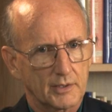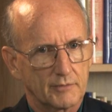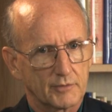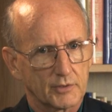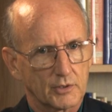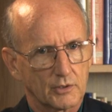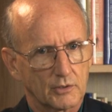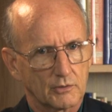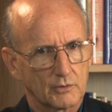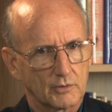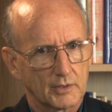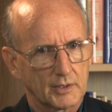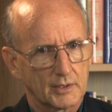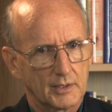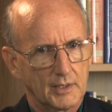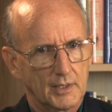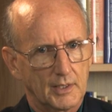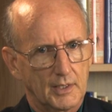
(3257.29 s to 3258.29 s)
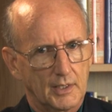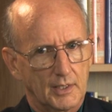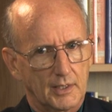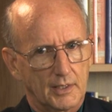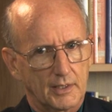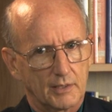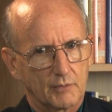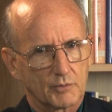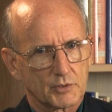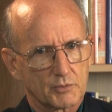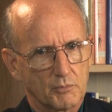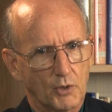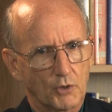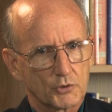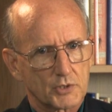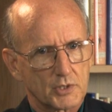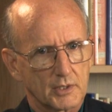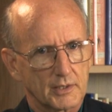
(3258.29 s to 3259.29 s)
even though it was
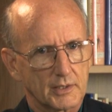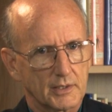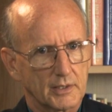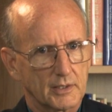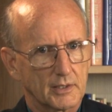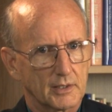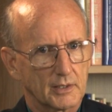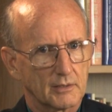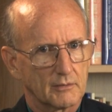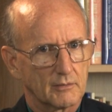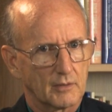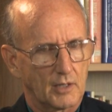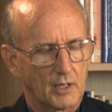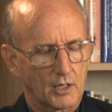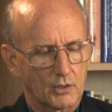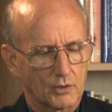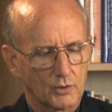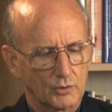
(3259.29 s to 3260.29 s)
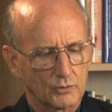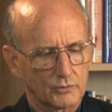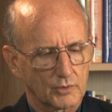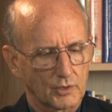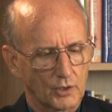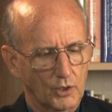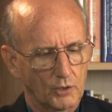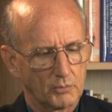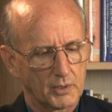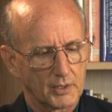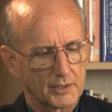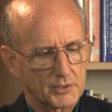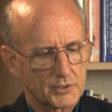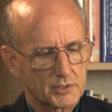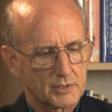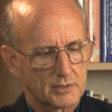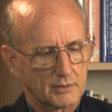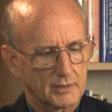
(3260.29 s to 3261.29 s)
mostly our own
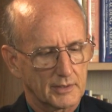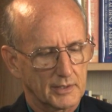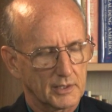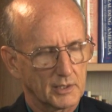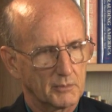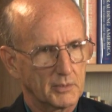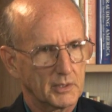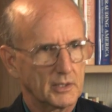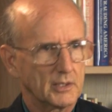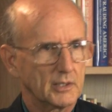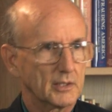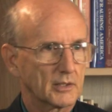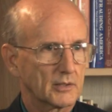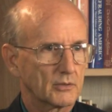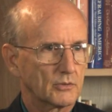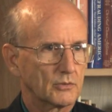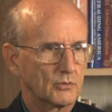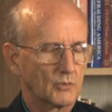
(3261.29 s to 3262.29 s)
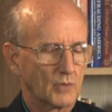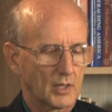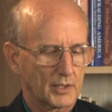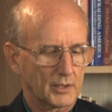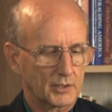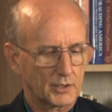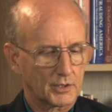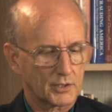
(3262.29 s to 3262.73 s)
globalists in the media who wanted to